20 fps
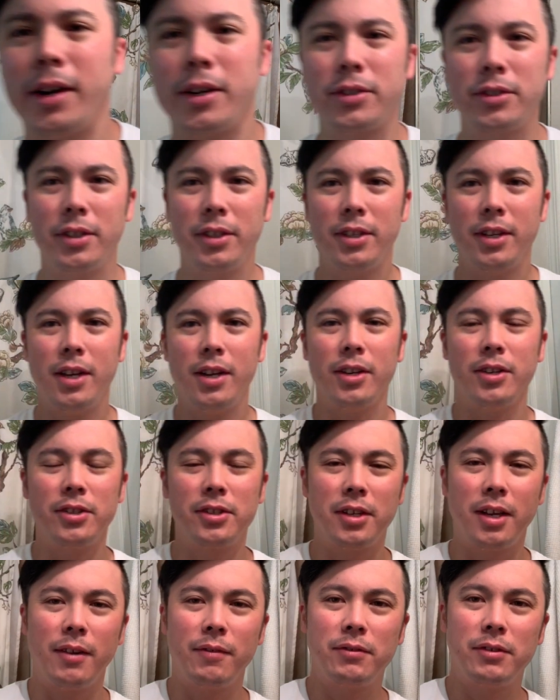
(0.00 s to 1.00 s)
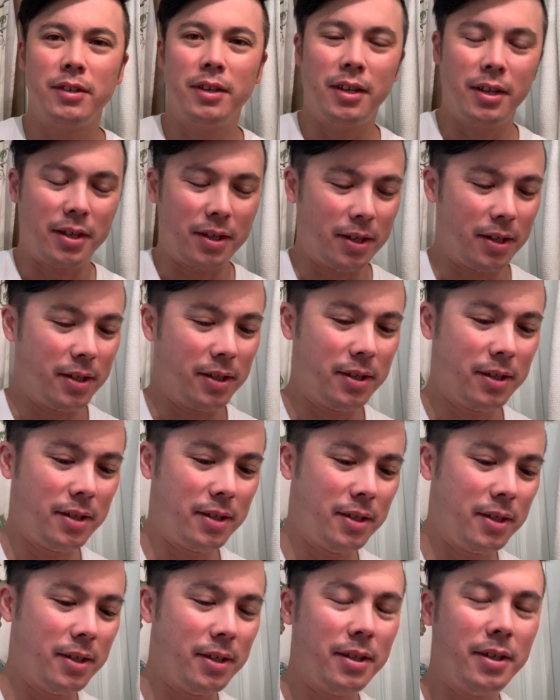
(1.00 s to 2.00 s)
actually done a shave stick
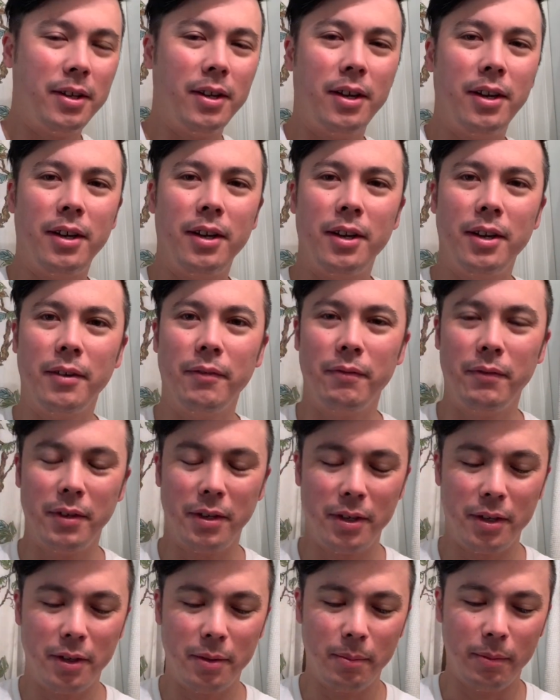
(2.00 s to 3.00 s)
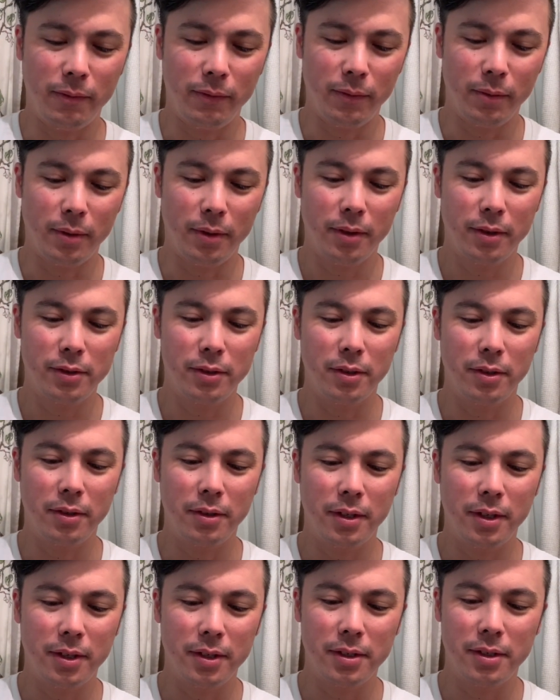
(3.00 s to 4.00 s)
on video before, so you'll
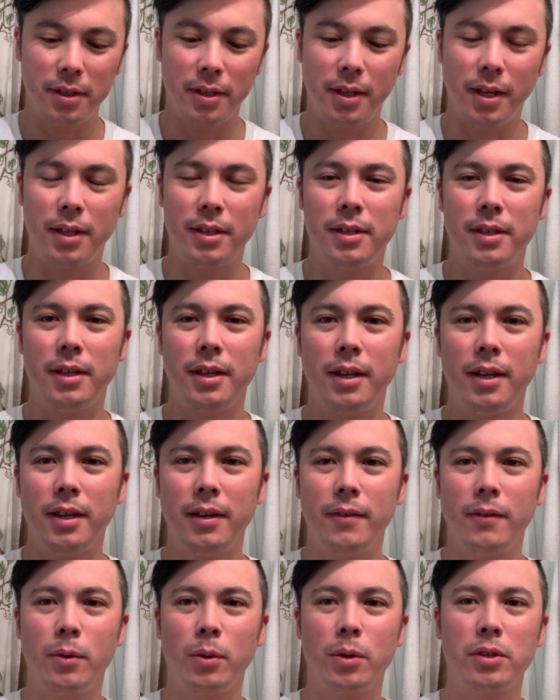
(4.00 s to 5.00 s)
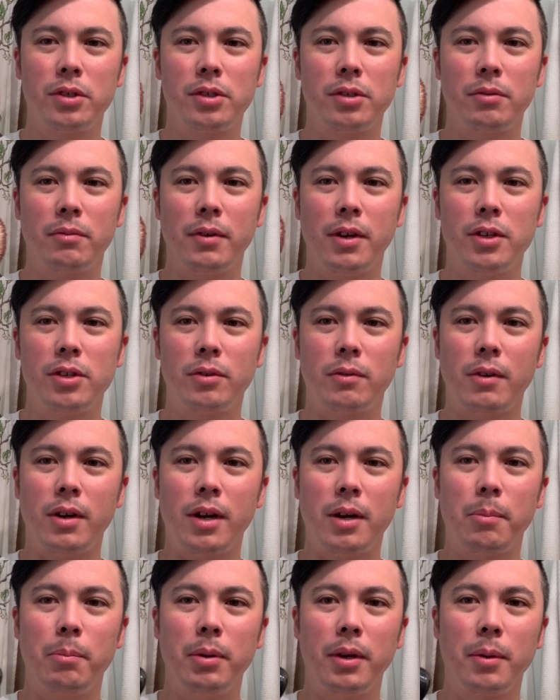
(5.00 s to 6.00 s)
get to see that today. Of course, Razor
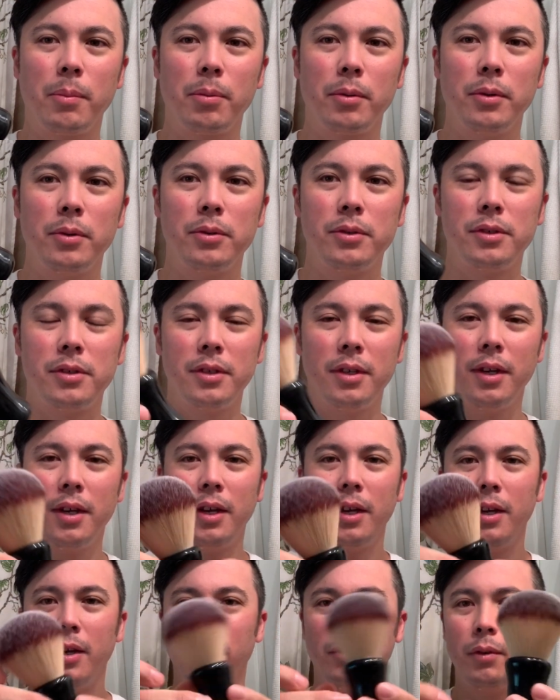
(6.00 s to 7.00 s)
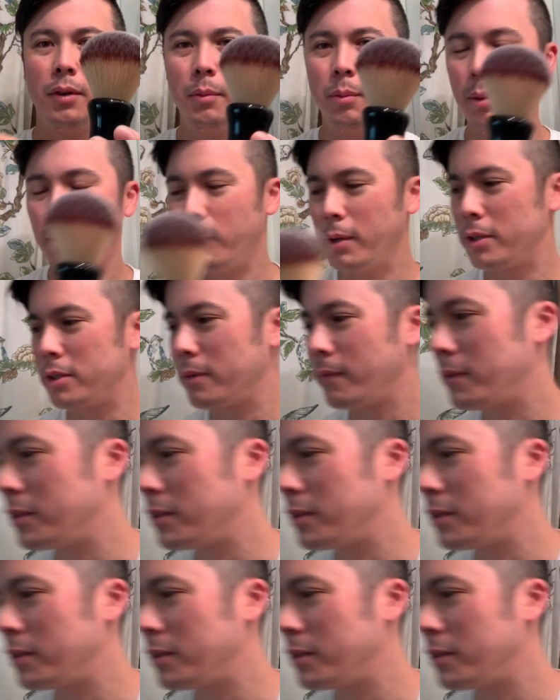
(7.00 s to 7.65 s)
Rock Big Bruce. Wouldn't be much of